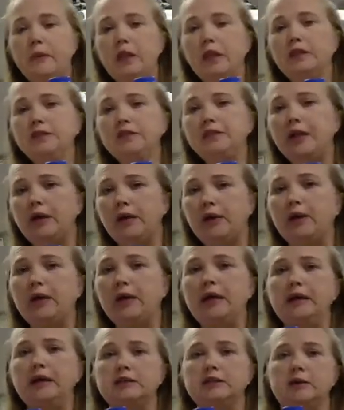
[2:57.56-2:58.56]
So
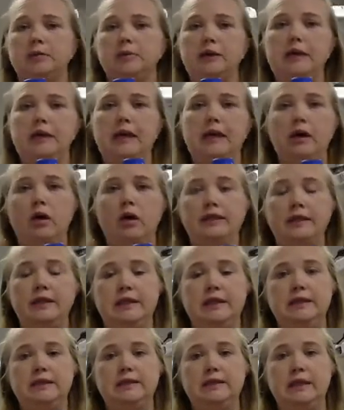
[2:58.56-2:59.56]
depending on the
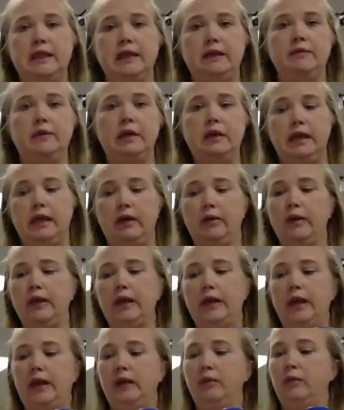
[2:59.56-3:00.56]
density of the liquid,
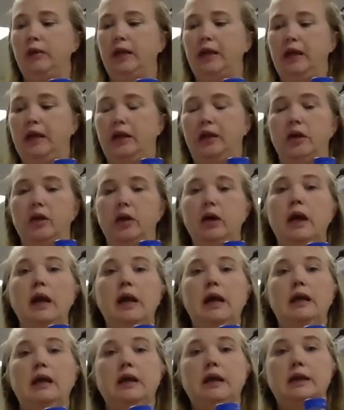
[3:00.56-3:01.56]
it would either
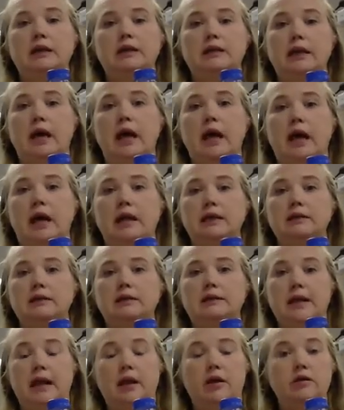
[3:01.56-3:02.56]

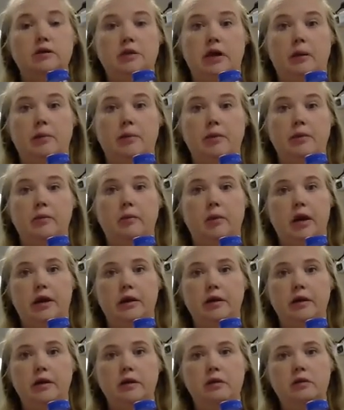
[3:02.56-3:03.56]
stay on top of the
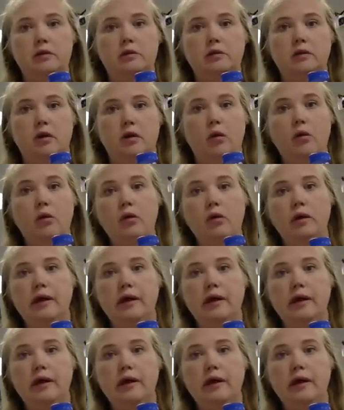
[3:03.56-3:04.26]
water, or